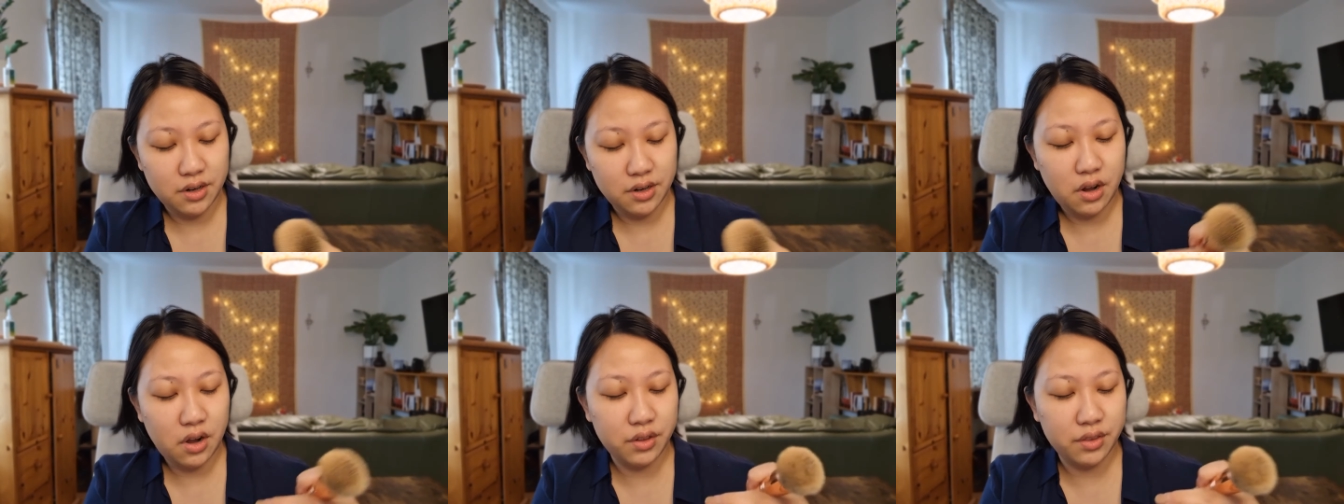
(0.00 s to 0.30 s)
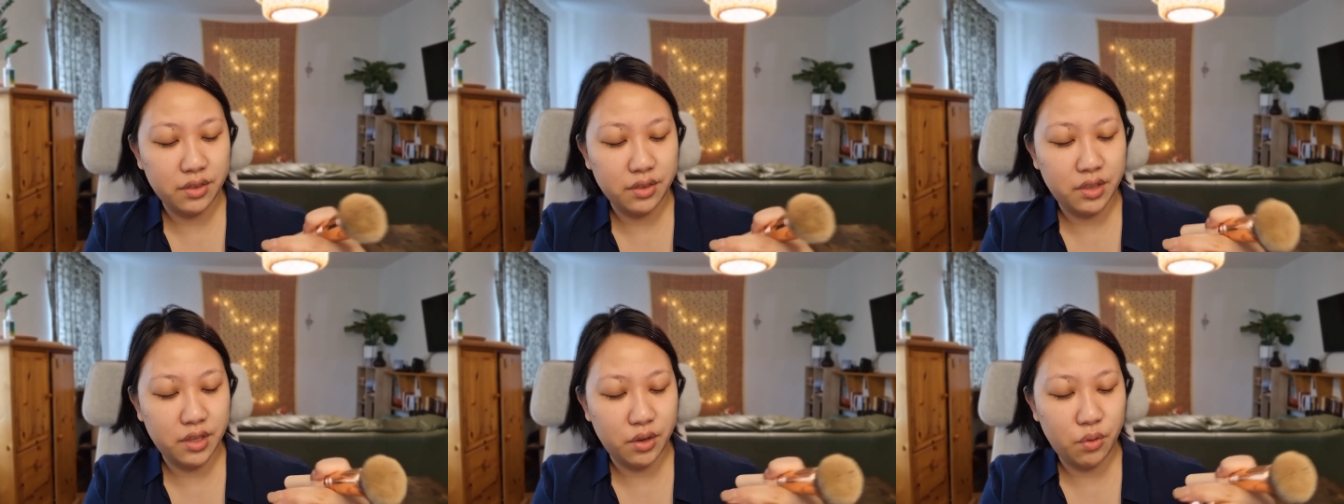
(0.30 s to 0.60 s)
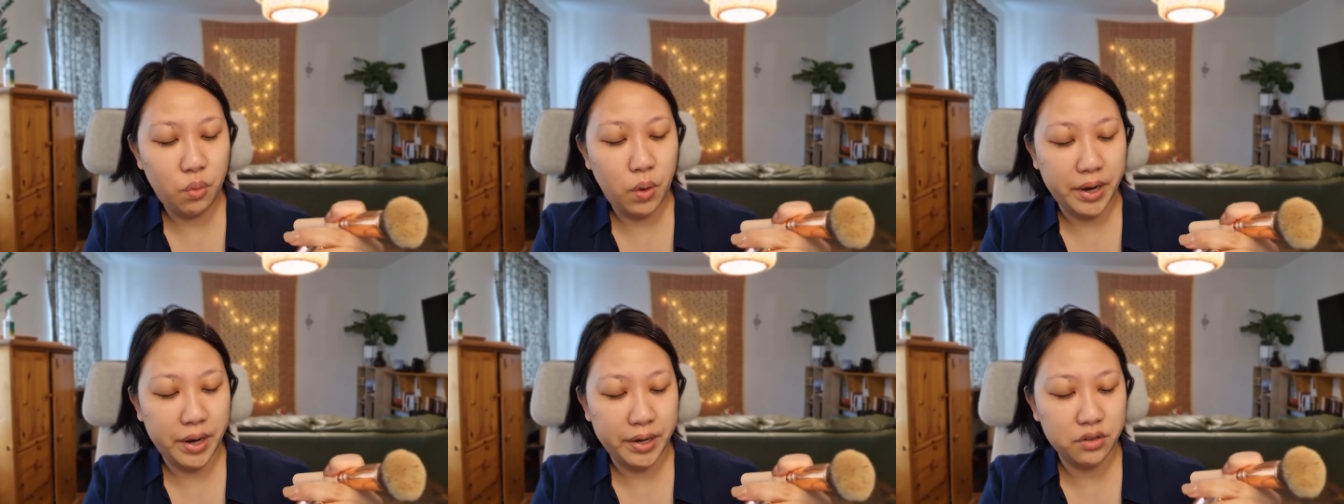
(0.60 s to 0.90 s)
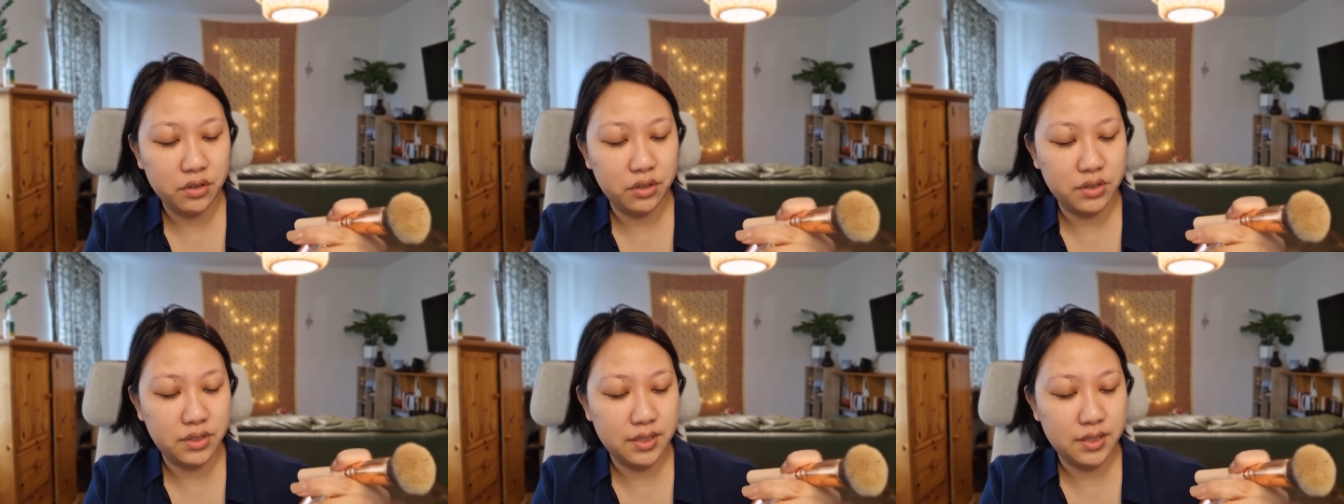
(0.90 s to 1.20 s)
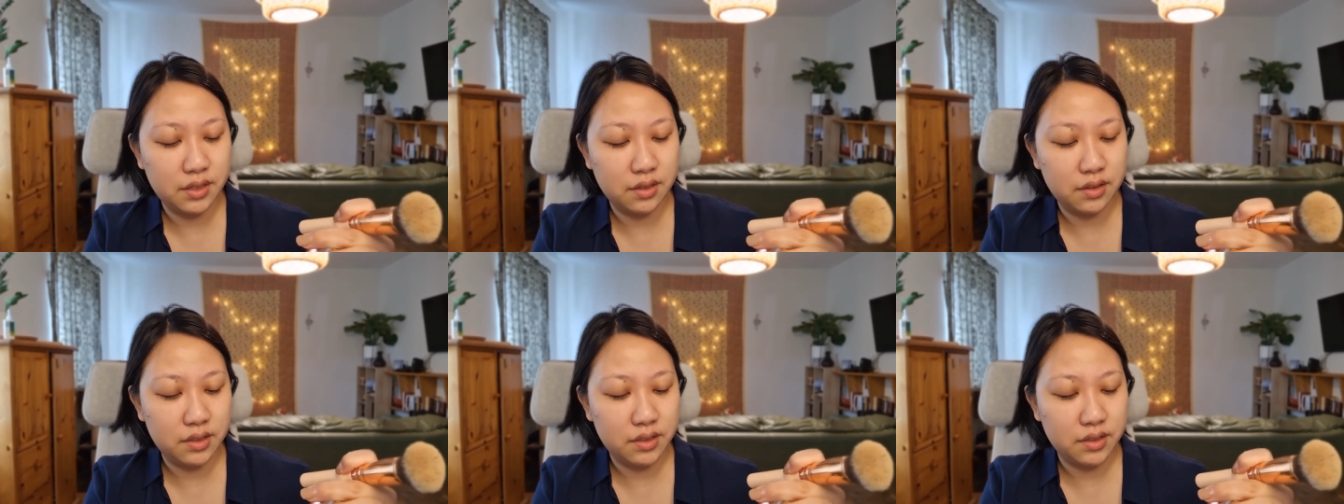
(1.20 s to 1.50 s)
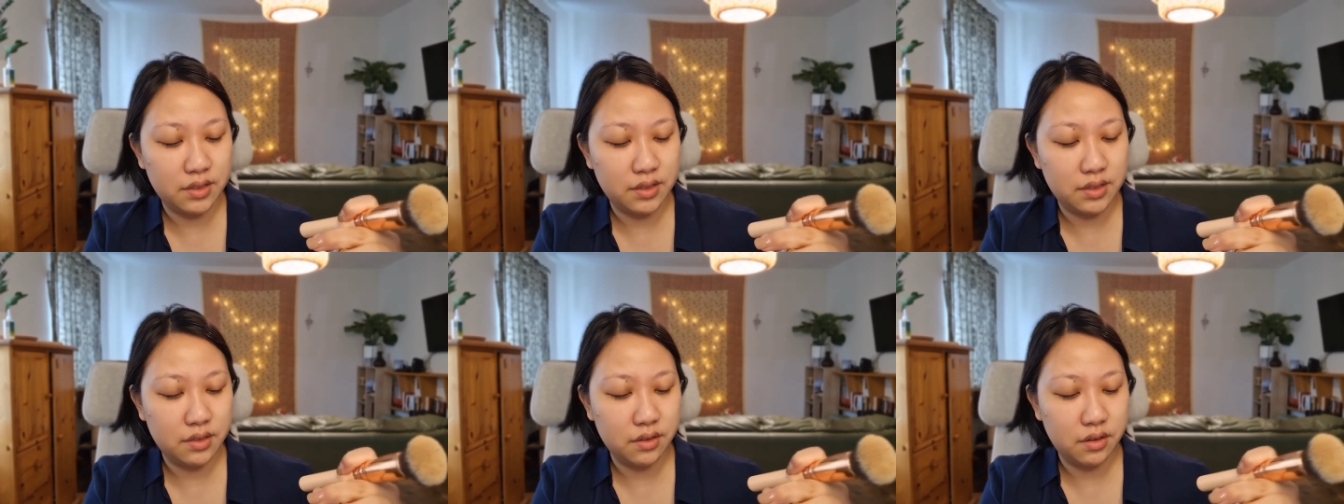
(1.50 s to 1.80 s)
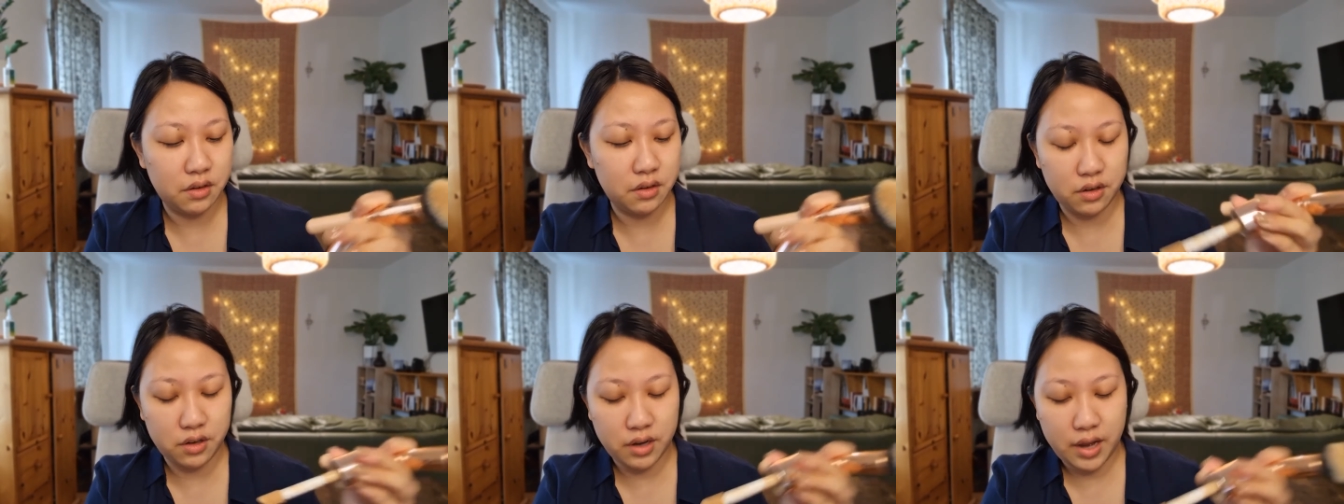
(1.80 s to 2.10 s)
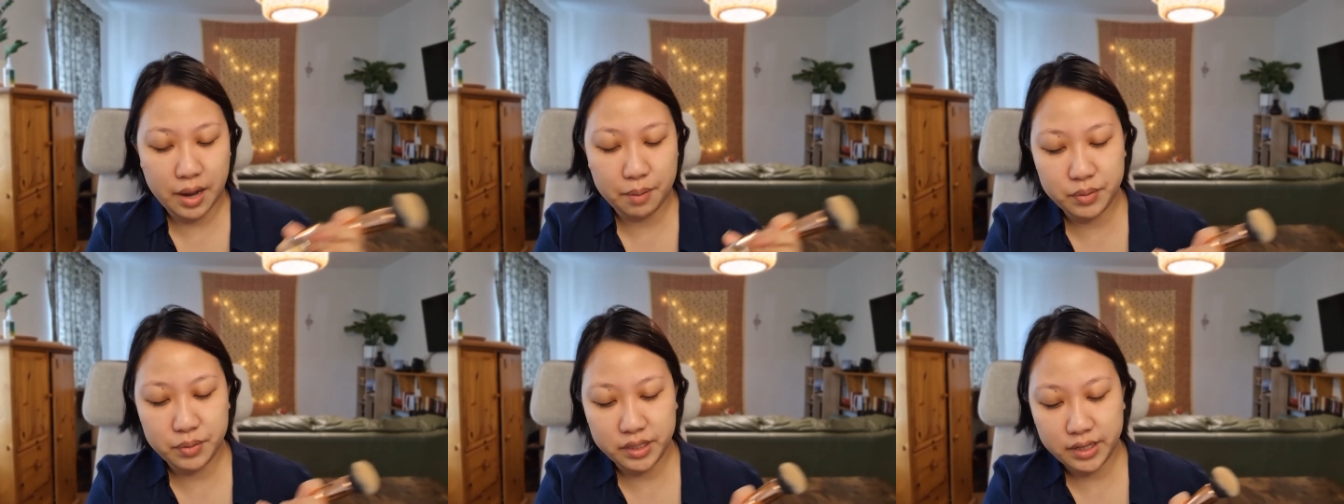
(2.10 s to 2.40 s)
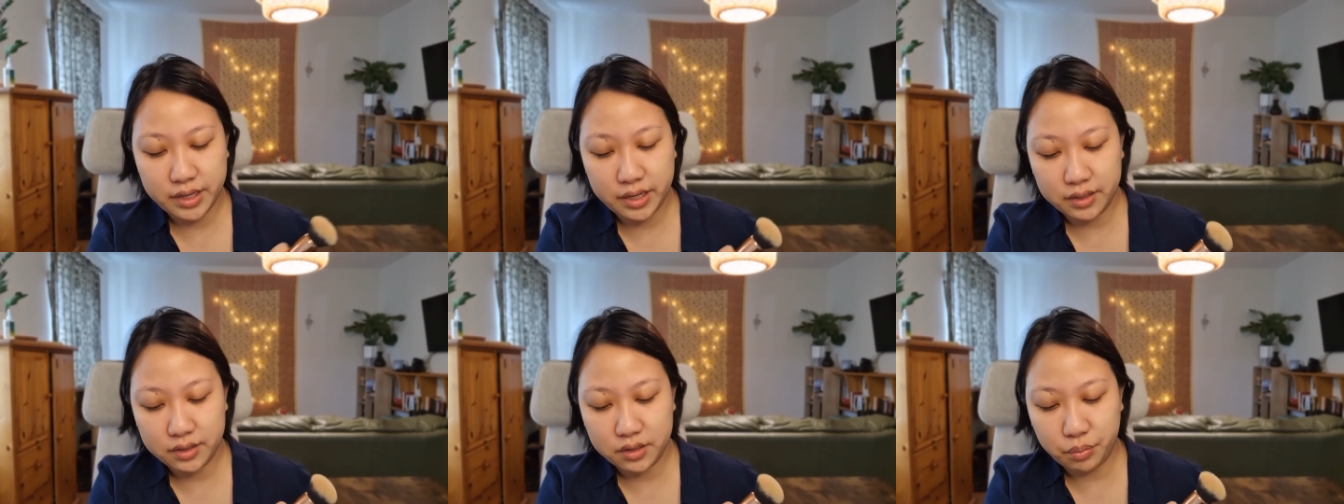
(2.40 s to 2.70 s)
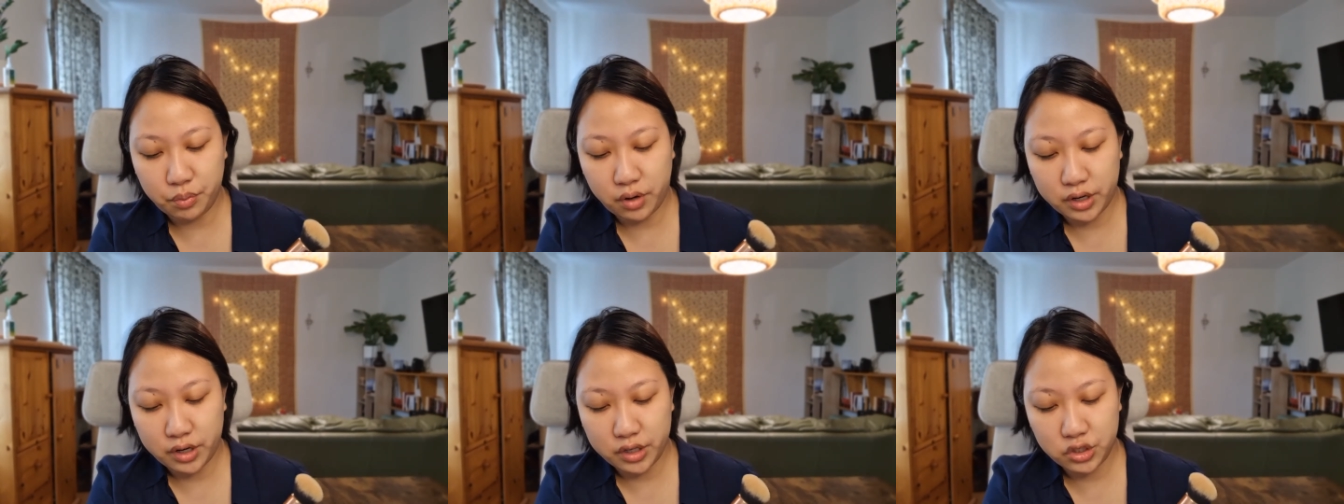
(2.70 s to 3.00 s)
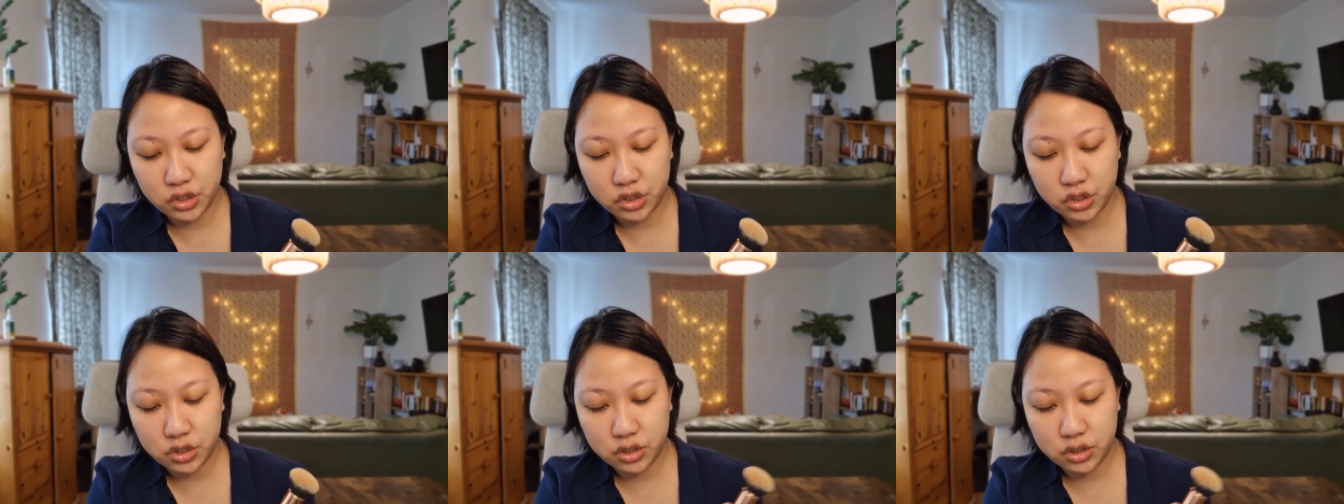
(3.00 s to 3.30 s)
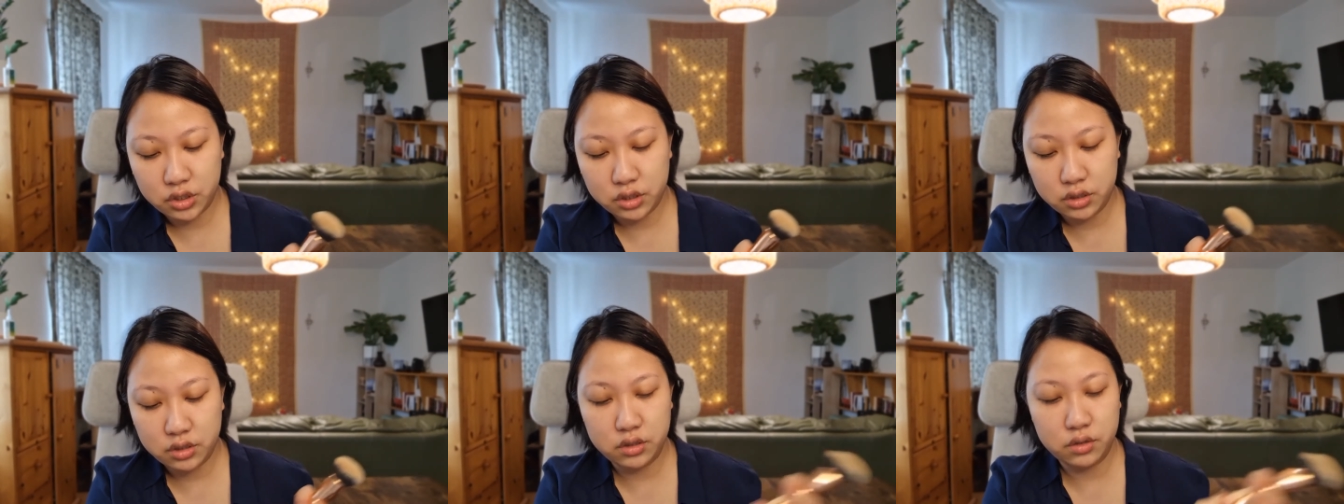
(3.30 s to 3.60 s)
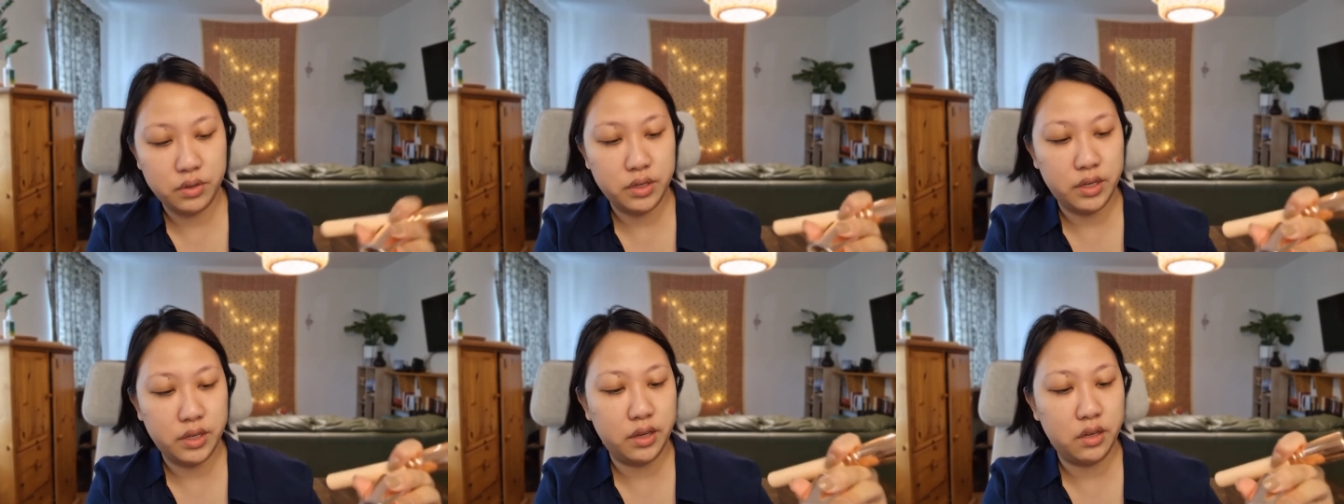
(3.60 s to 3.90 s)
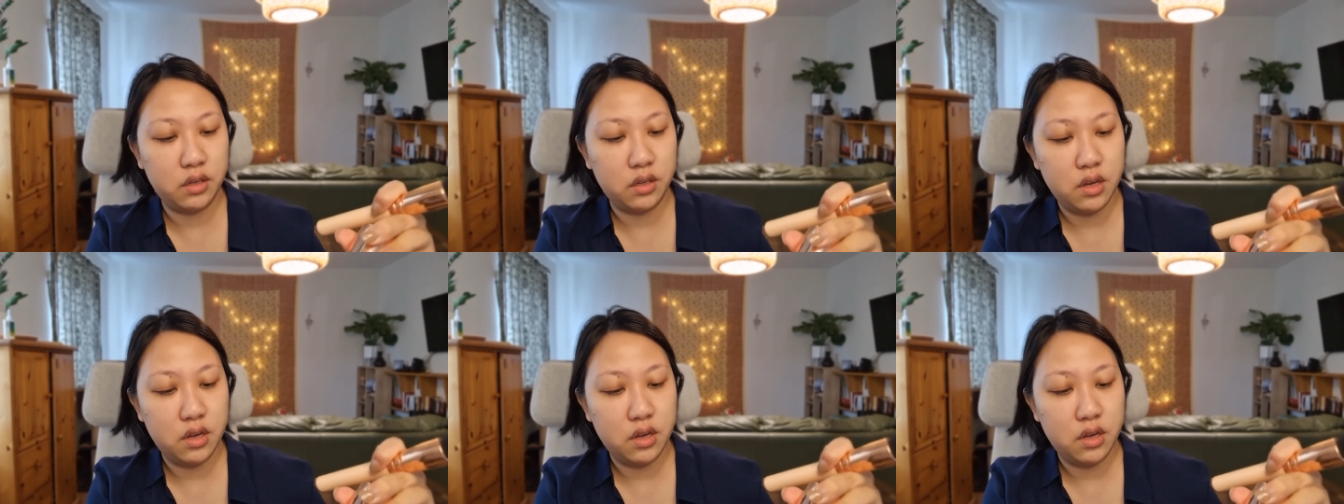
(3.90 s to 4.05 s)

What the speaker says: On the white concealer's applicator brush. Okay.